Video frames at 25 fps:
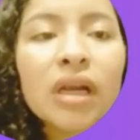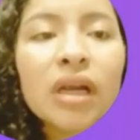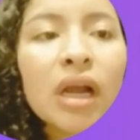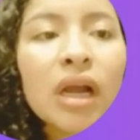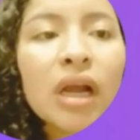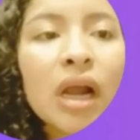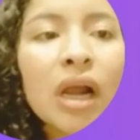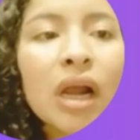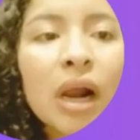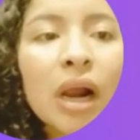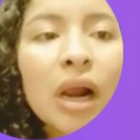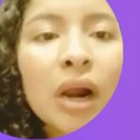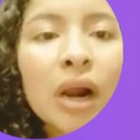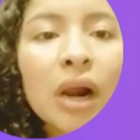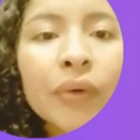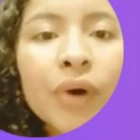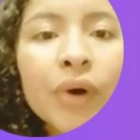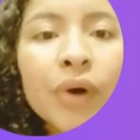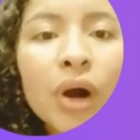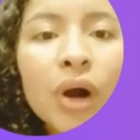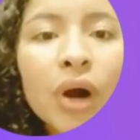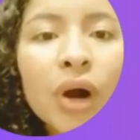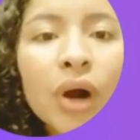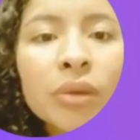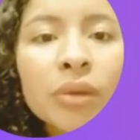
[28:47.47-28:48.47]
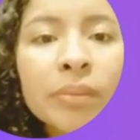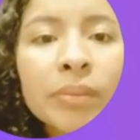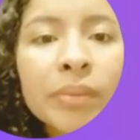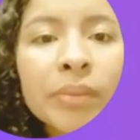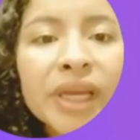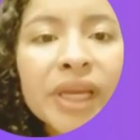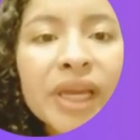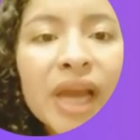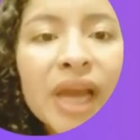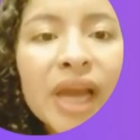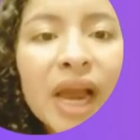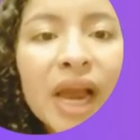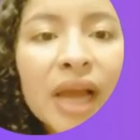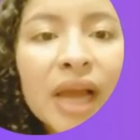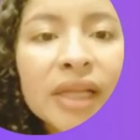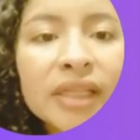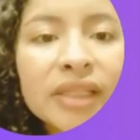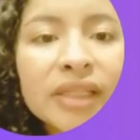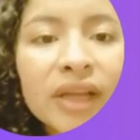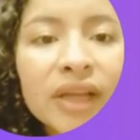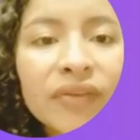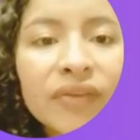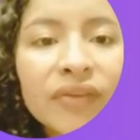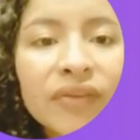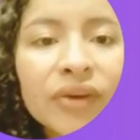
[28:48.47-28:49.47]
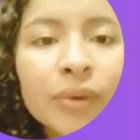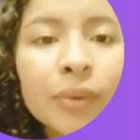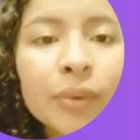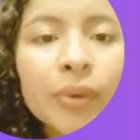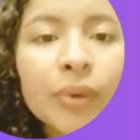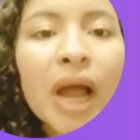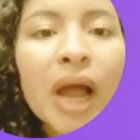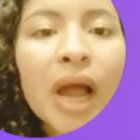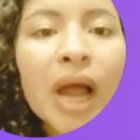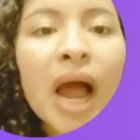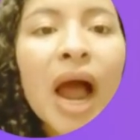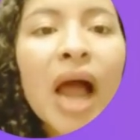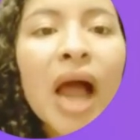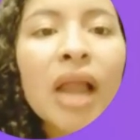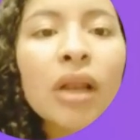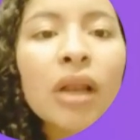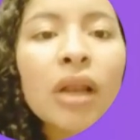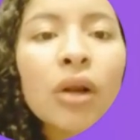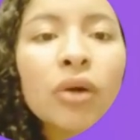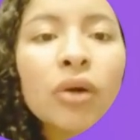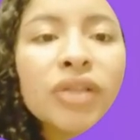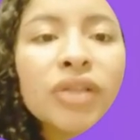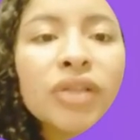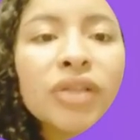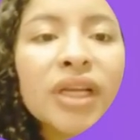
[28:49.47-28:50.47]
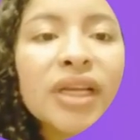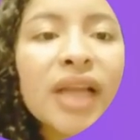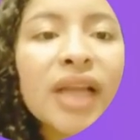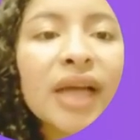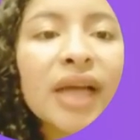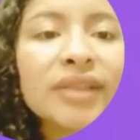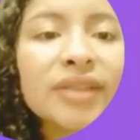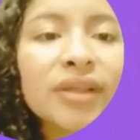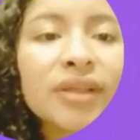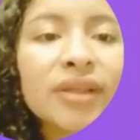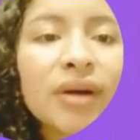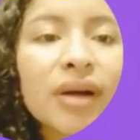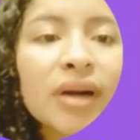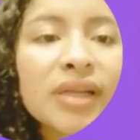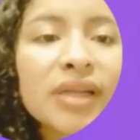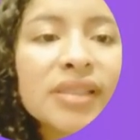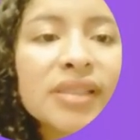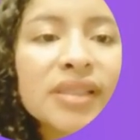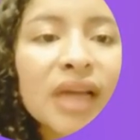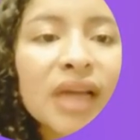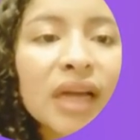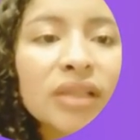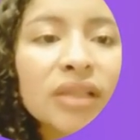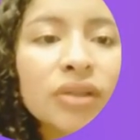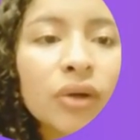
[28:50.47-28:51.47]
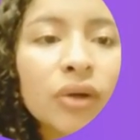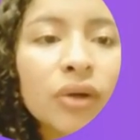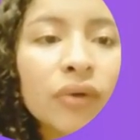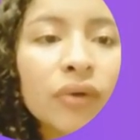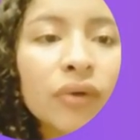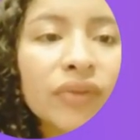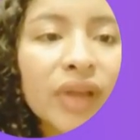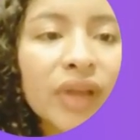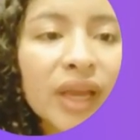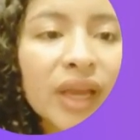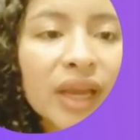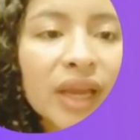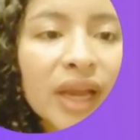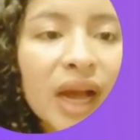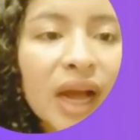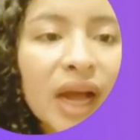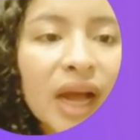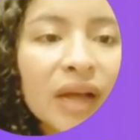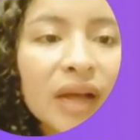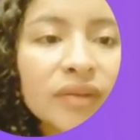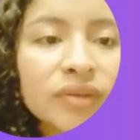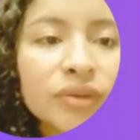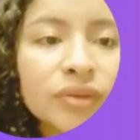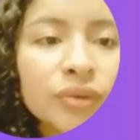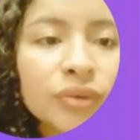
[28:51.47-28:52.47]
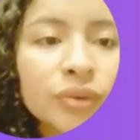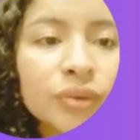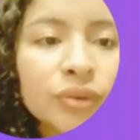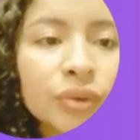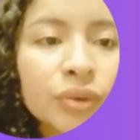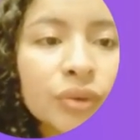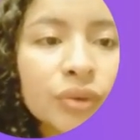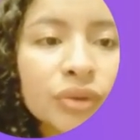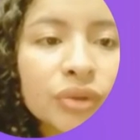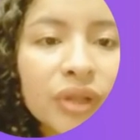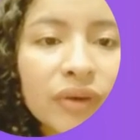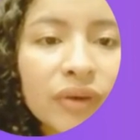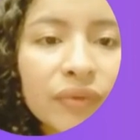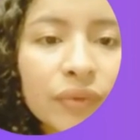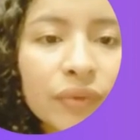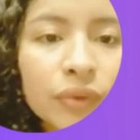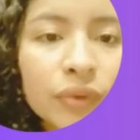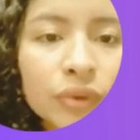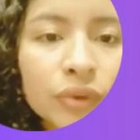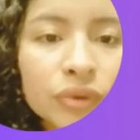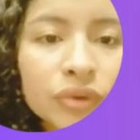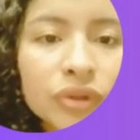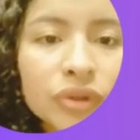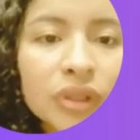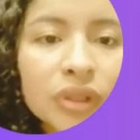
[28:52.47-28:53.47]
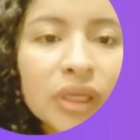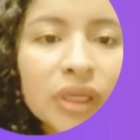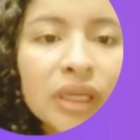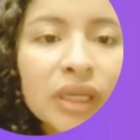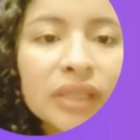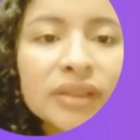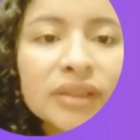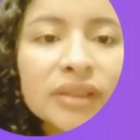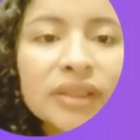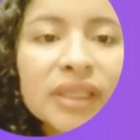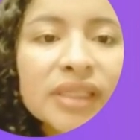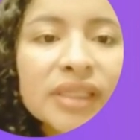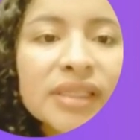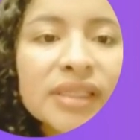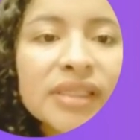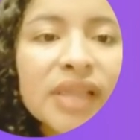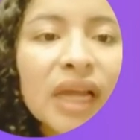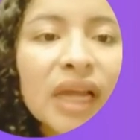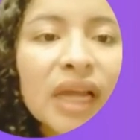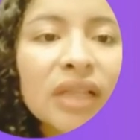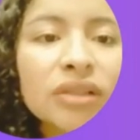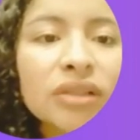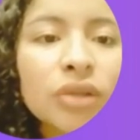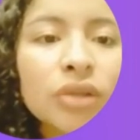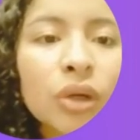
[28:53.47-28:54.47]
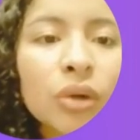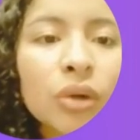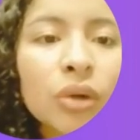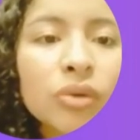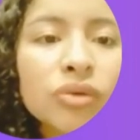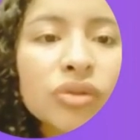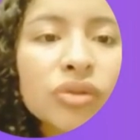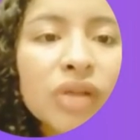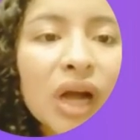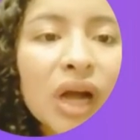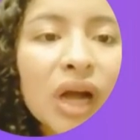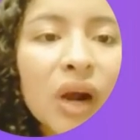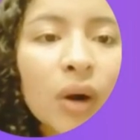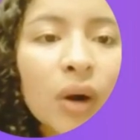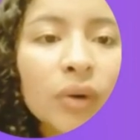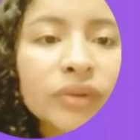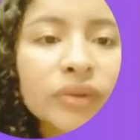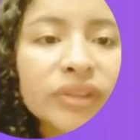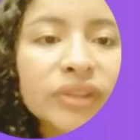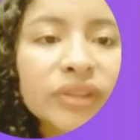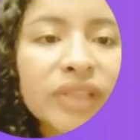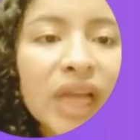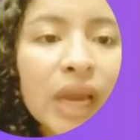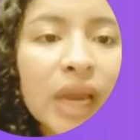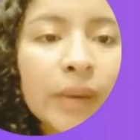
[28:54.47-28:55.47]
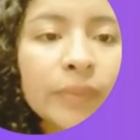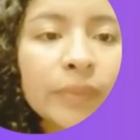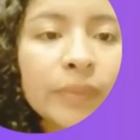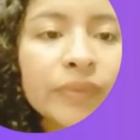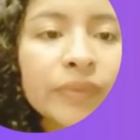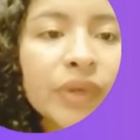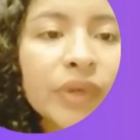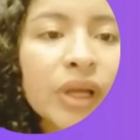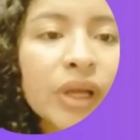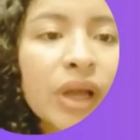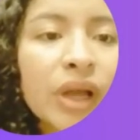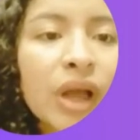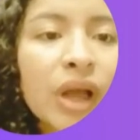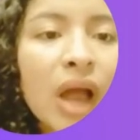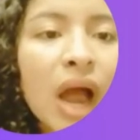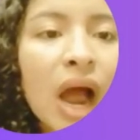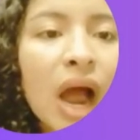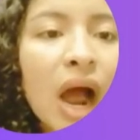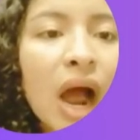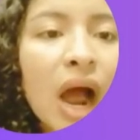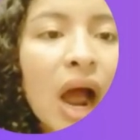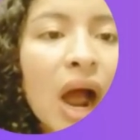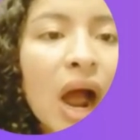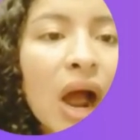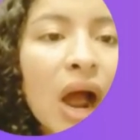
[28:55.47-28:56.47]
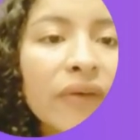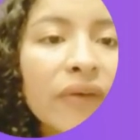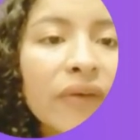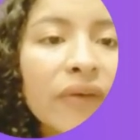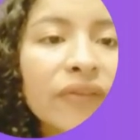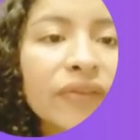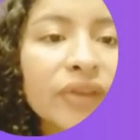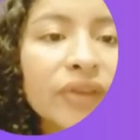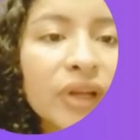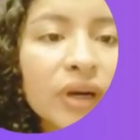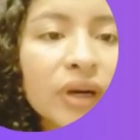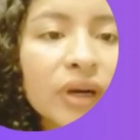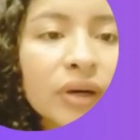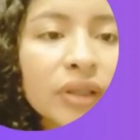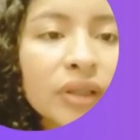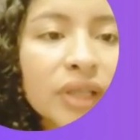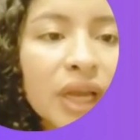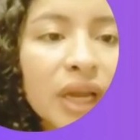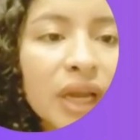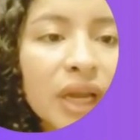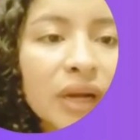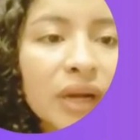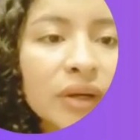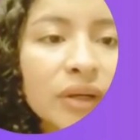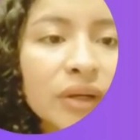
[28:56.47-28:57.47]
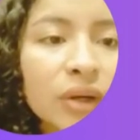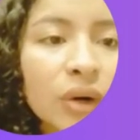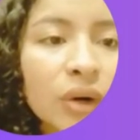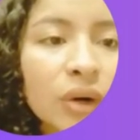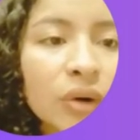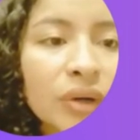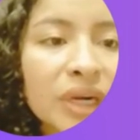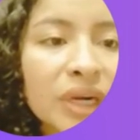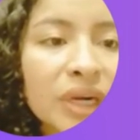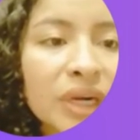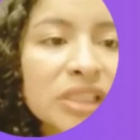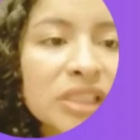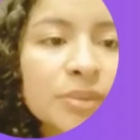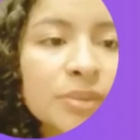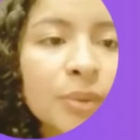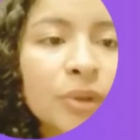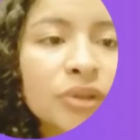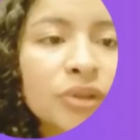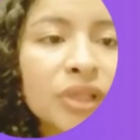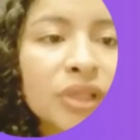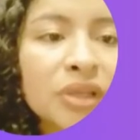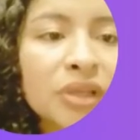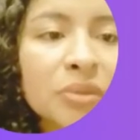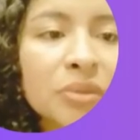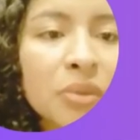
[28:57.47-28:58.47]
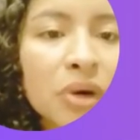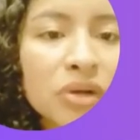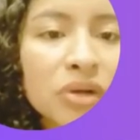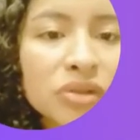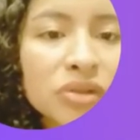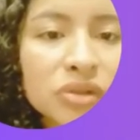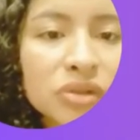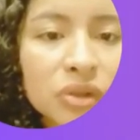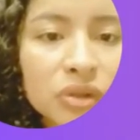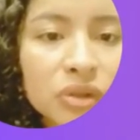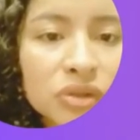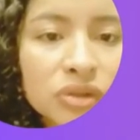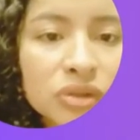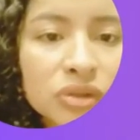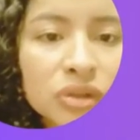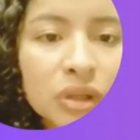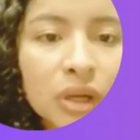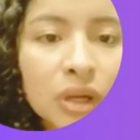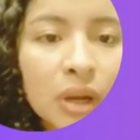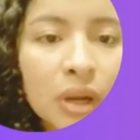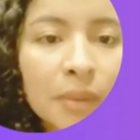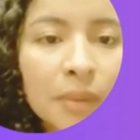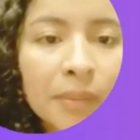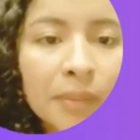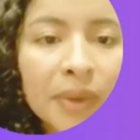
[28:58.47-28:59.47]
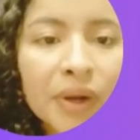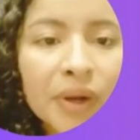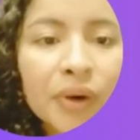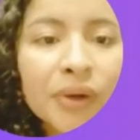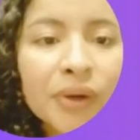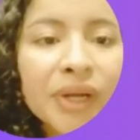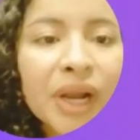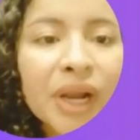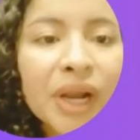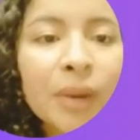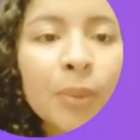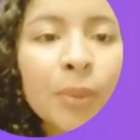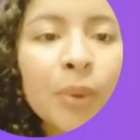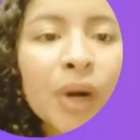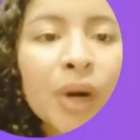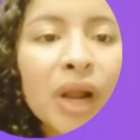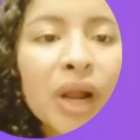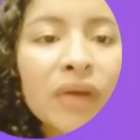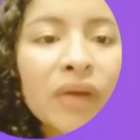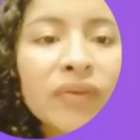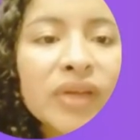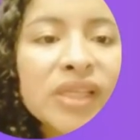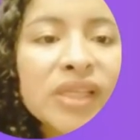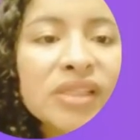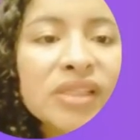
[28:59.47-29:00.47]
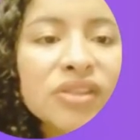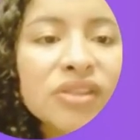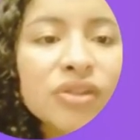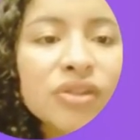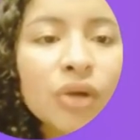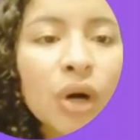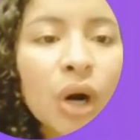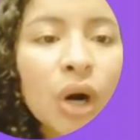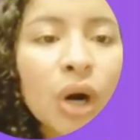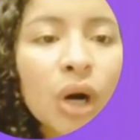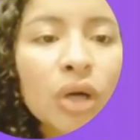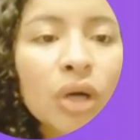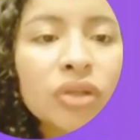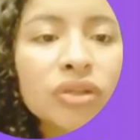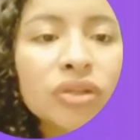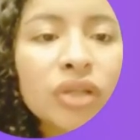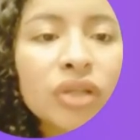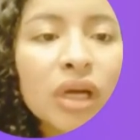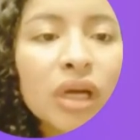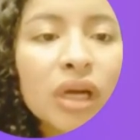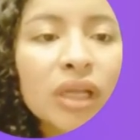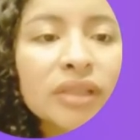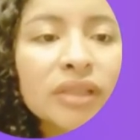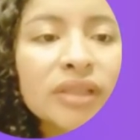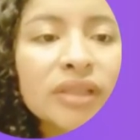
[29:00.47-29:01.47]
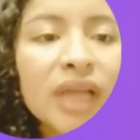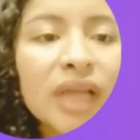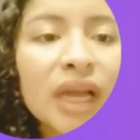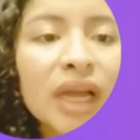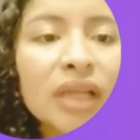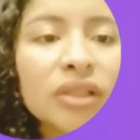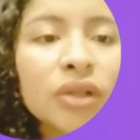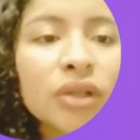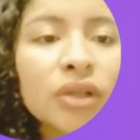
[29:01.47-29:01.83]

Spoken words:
run behind the fibula along the lateral side of the calf to the foot. These tendons are named after their corresponding muscles. Peroneal brevis, short tendon